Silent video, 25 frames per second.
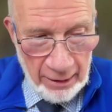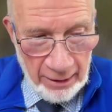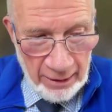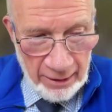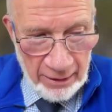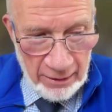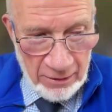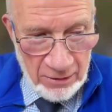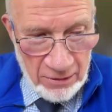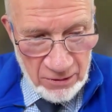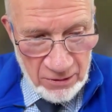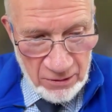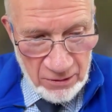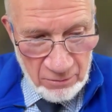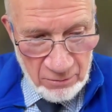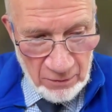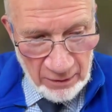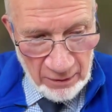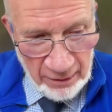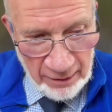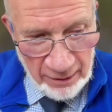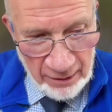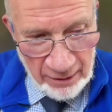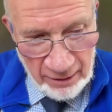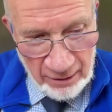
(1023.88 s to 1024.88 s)
It
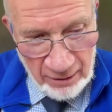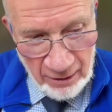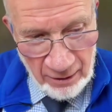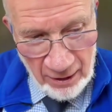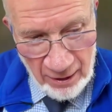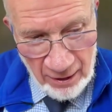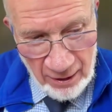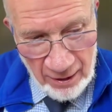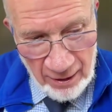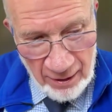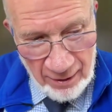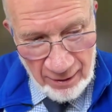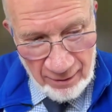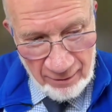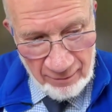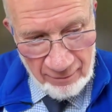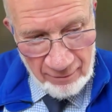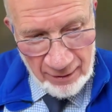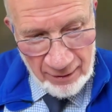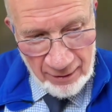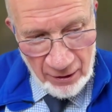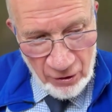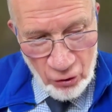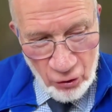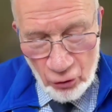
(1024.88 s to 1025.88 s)

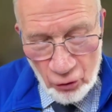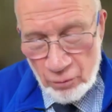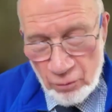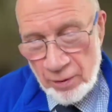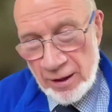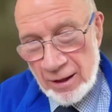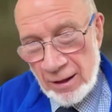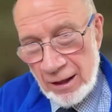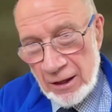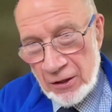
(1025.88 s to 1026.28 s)
could be